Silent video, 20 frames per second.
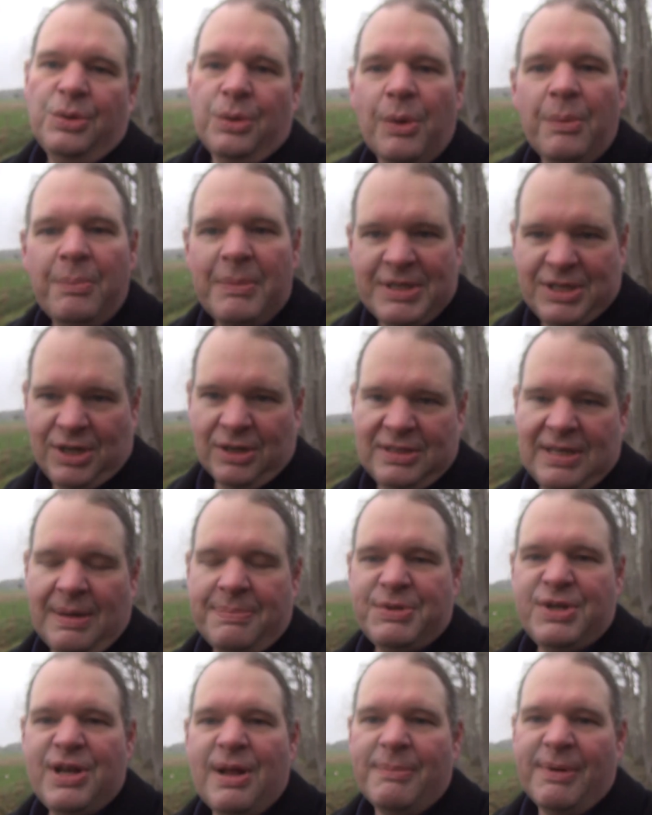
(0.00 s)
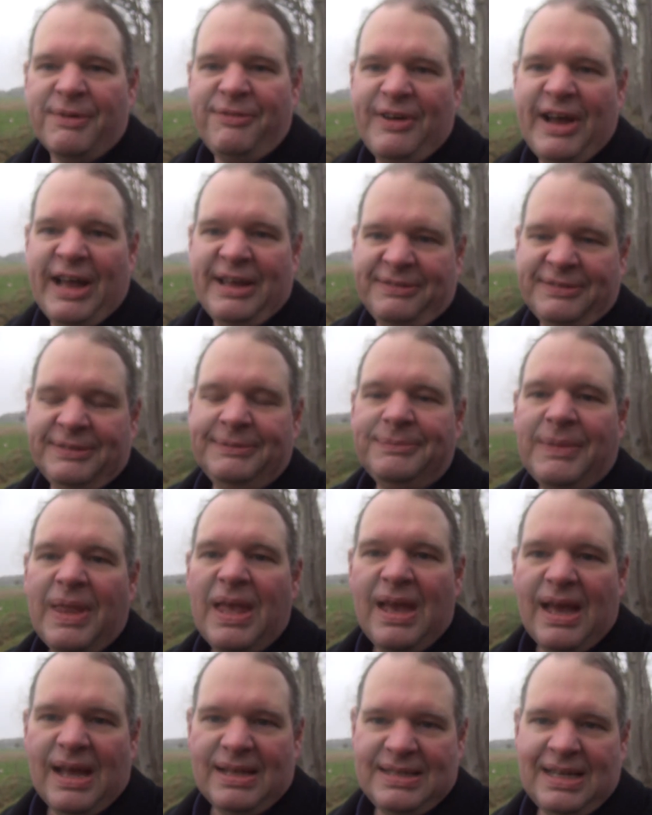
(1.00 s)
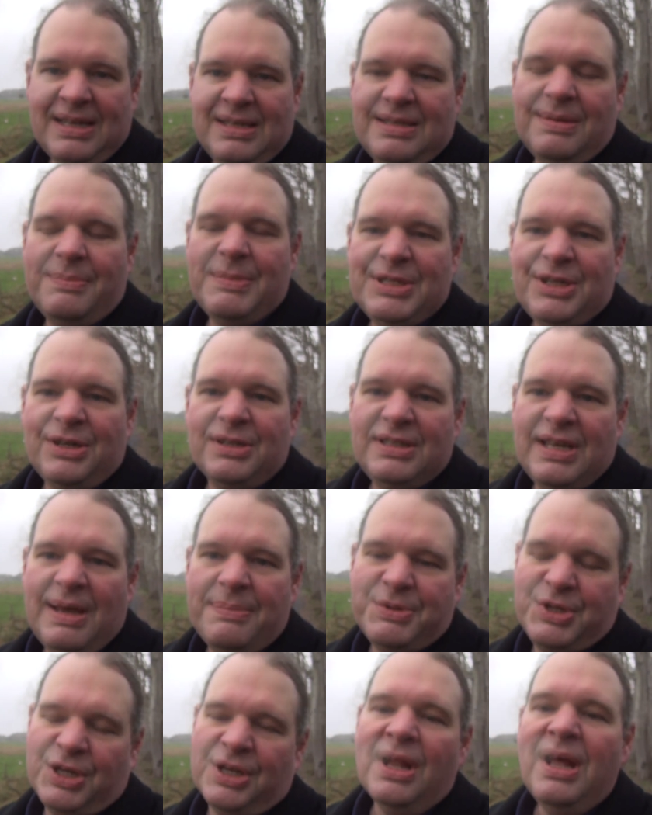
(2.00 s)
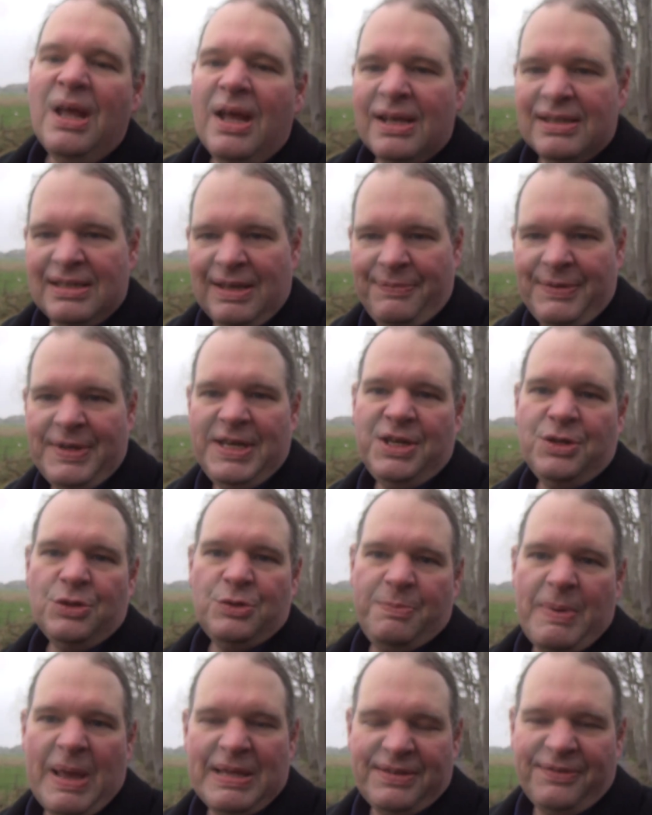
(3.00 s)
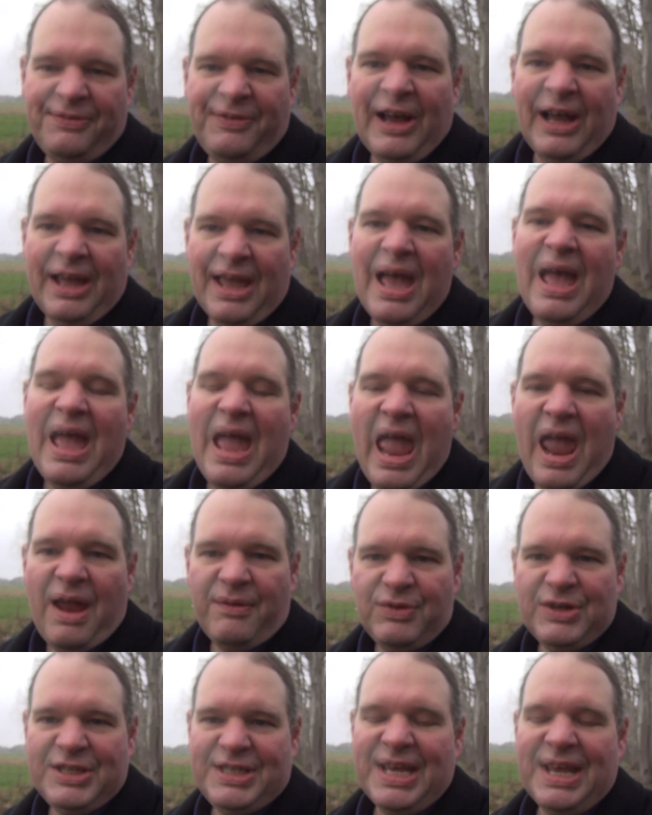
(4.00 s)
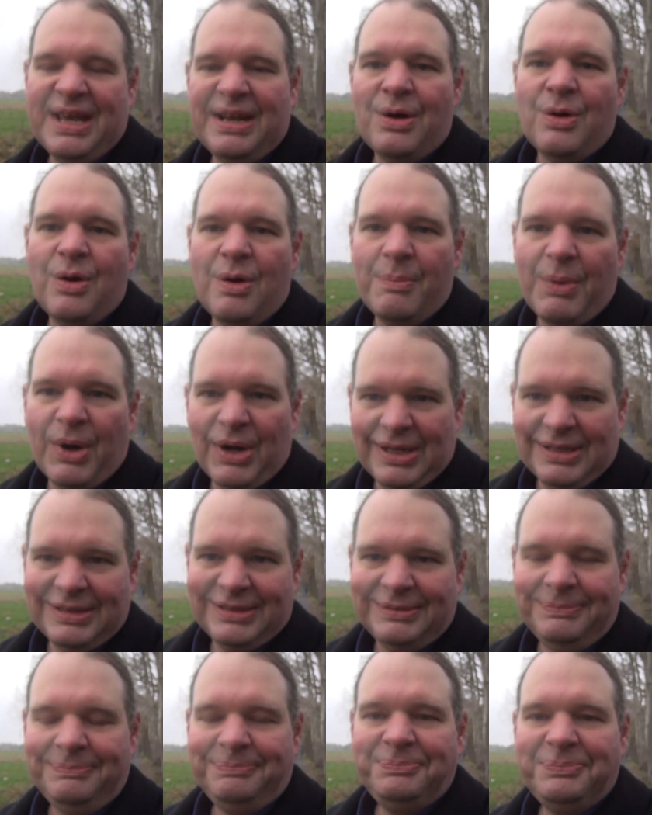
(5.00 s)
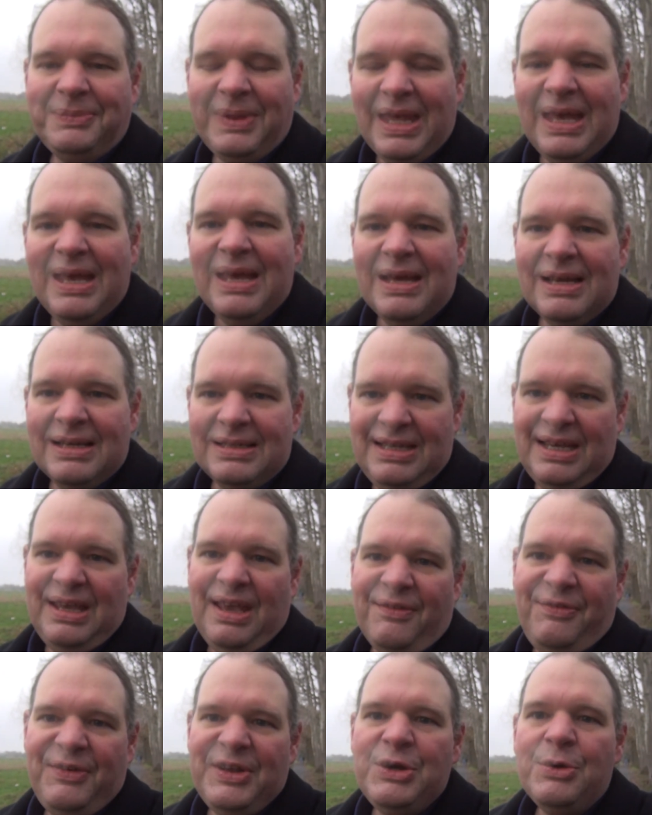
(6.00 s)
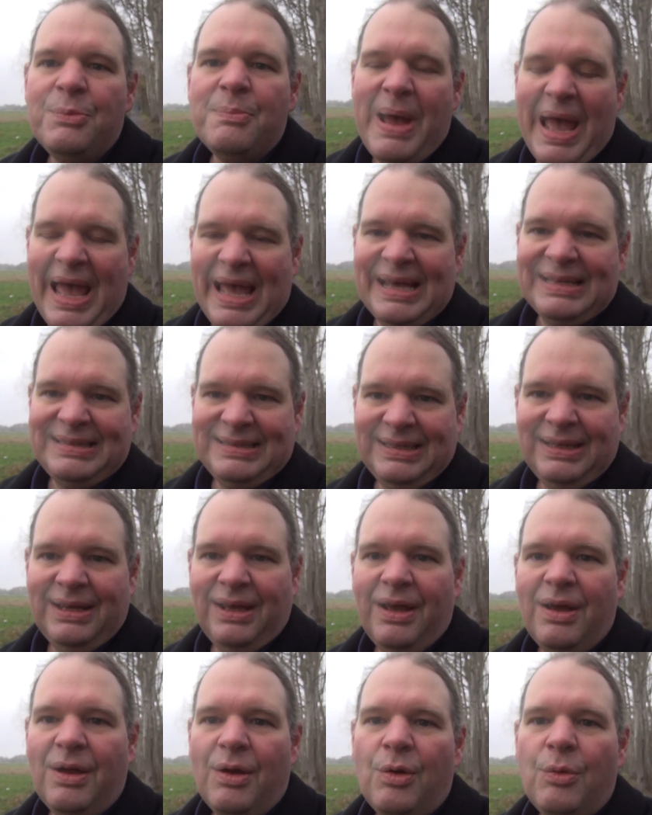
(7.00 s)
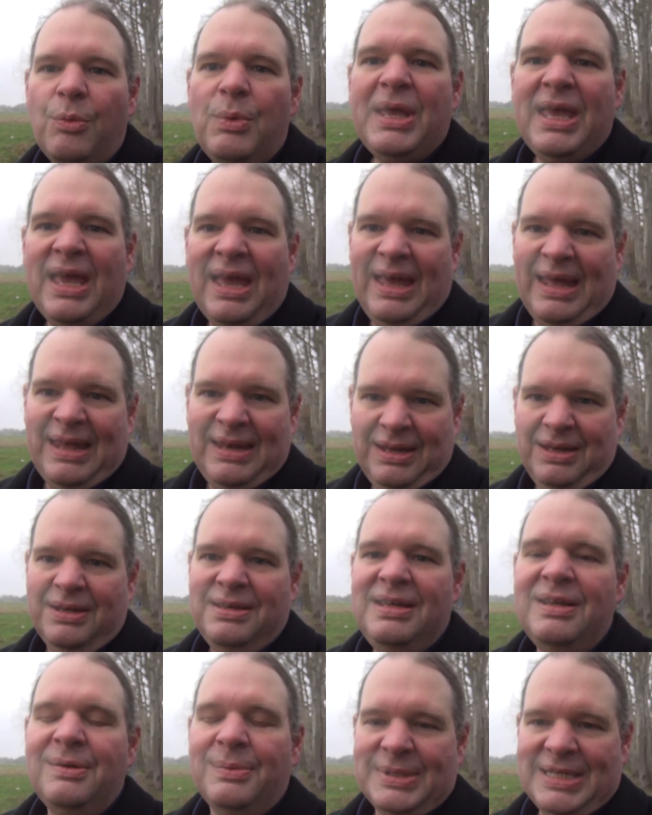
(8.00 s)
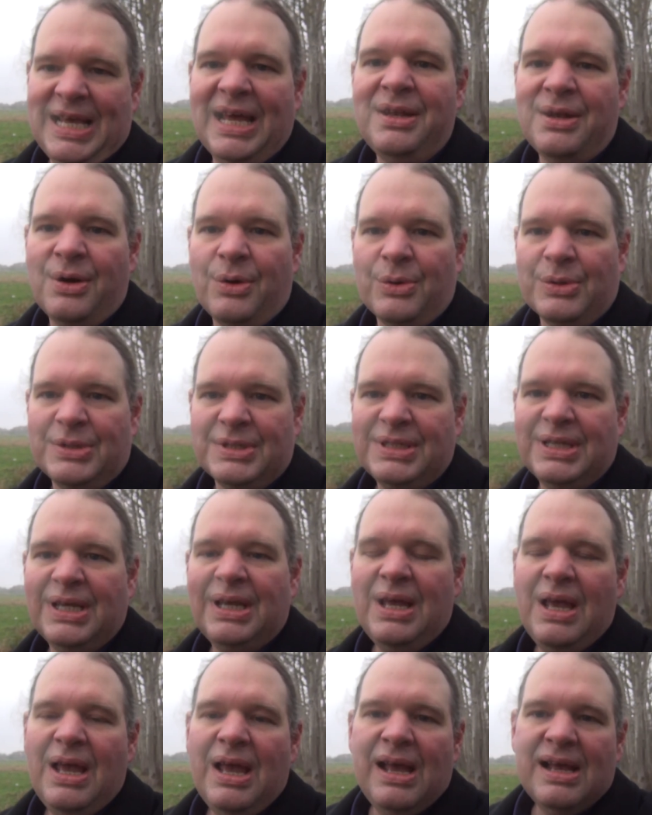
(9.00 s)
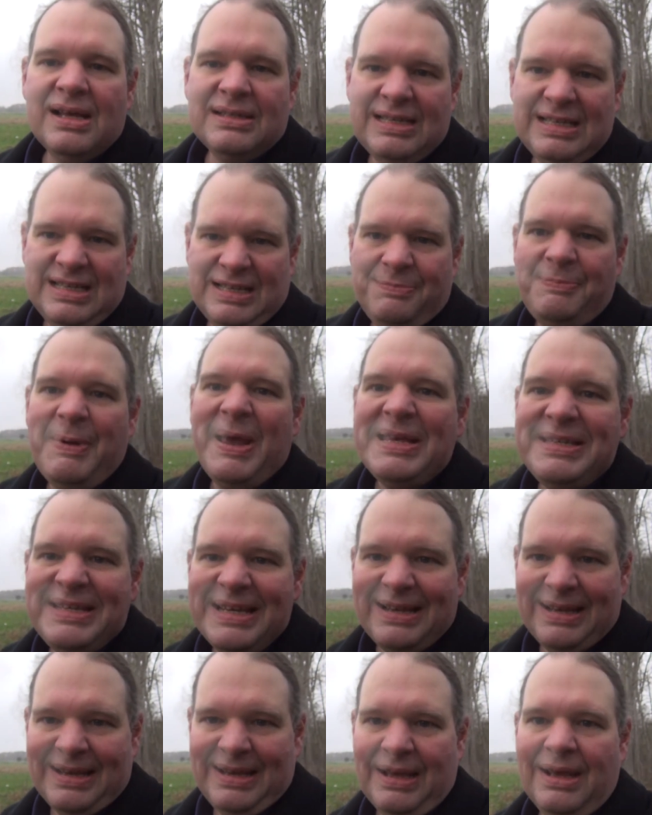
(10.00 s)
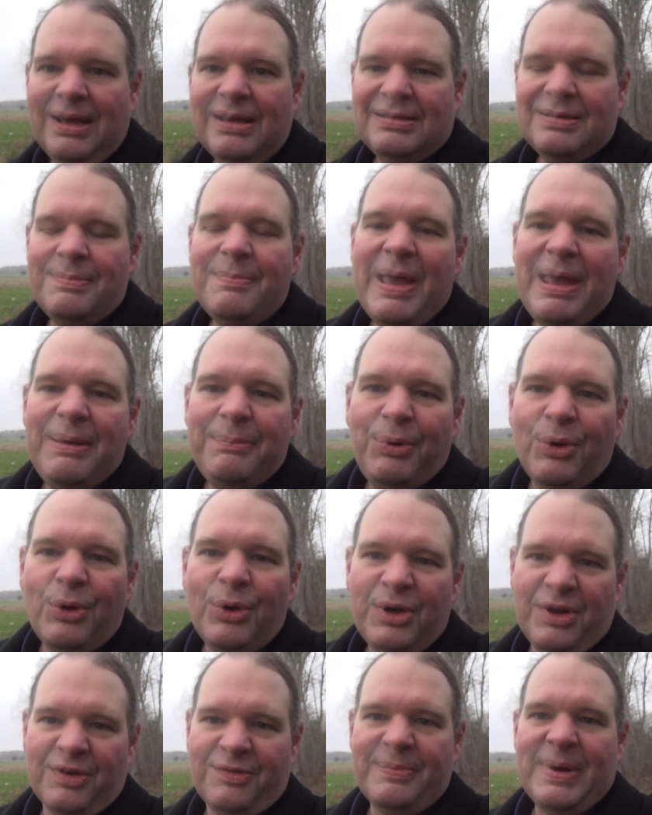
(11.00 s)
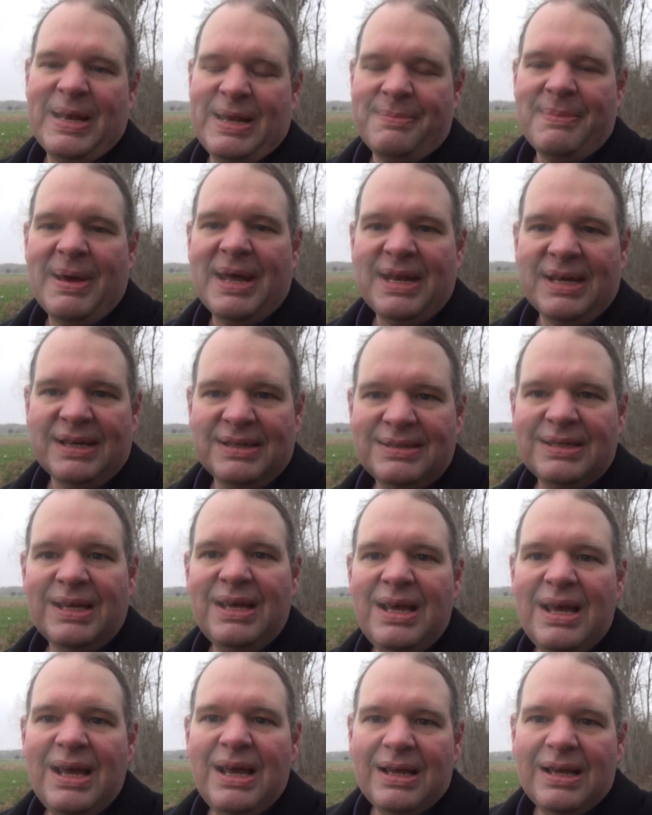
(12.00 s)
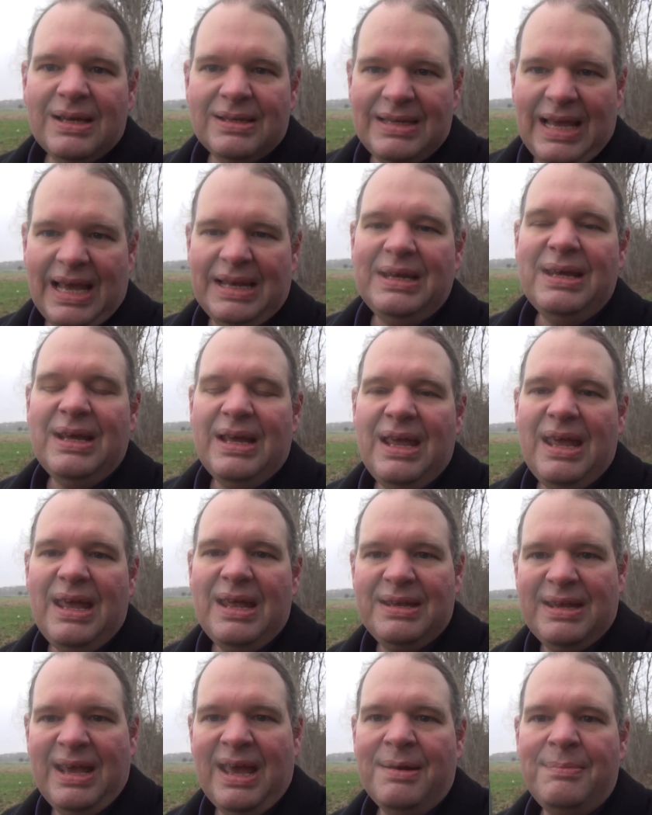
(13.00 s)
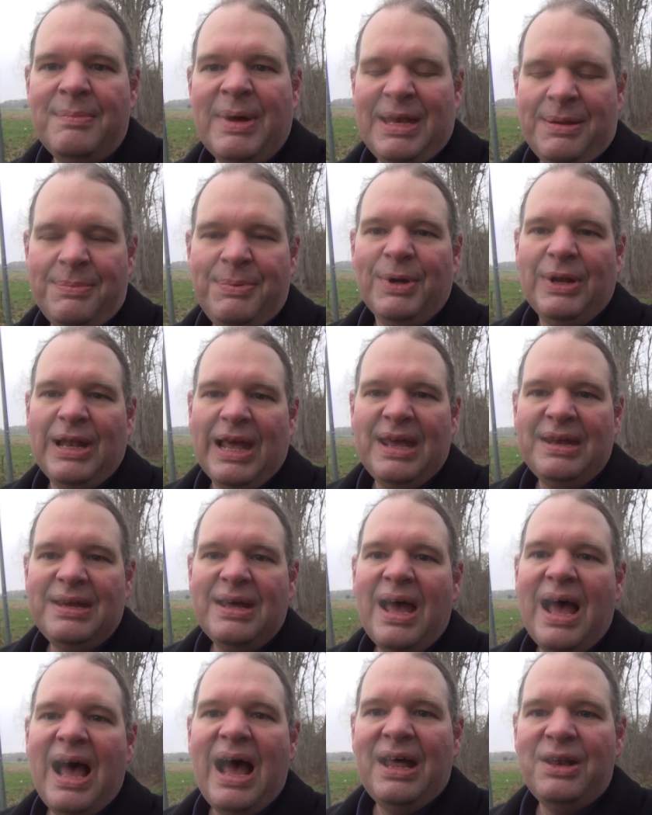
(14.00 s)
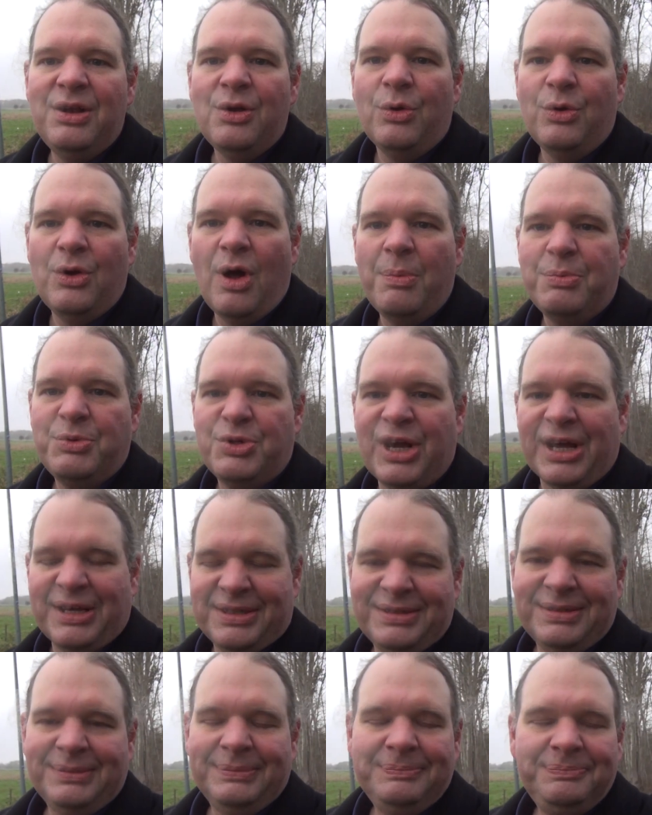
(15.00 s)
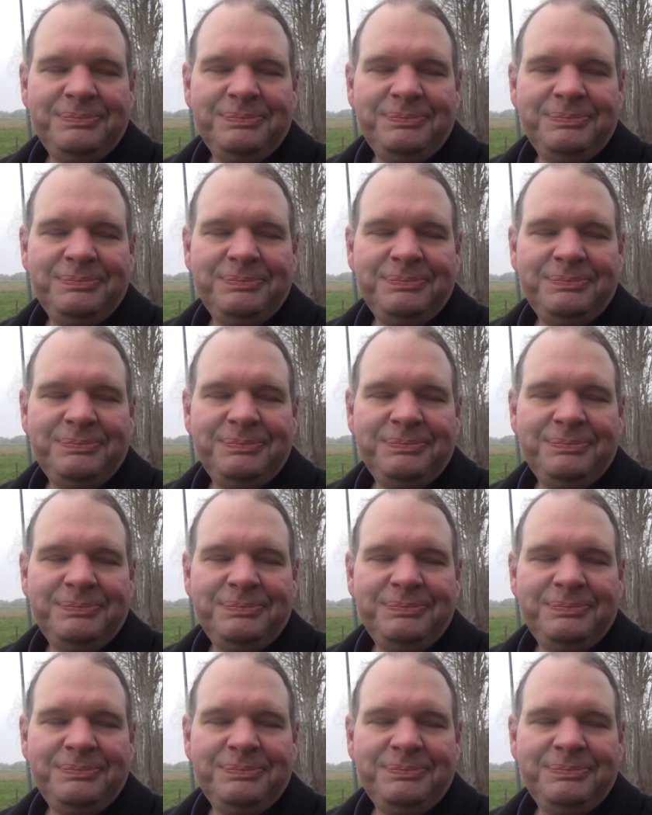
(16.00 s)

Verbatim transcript: to misconception number five. And that is the misconception that we need to specify everything in our models. See, if we do math, we can deal with unknowns. This is basically the main point of mathematics, that it can manipulate unknown objects.